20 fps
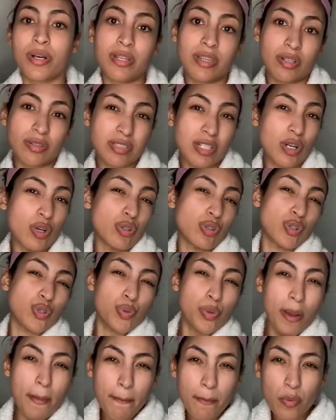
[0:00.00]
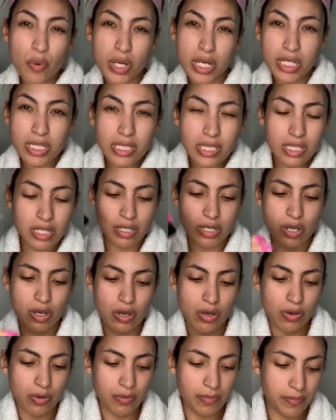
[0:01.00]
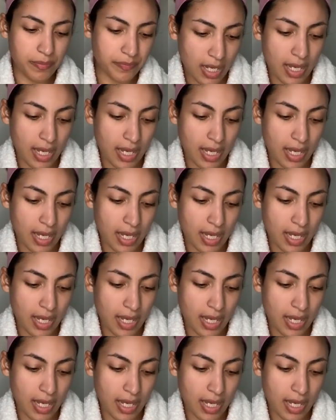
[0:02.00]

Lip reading: those little drip ones, you know?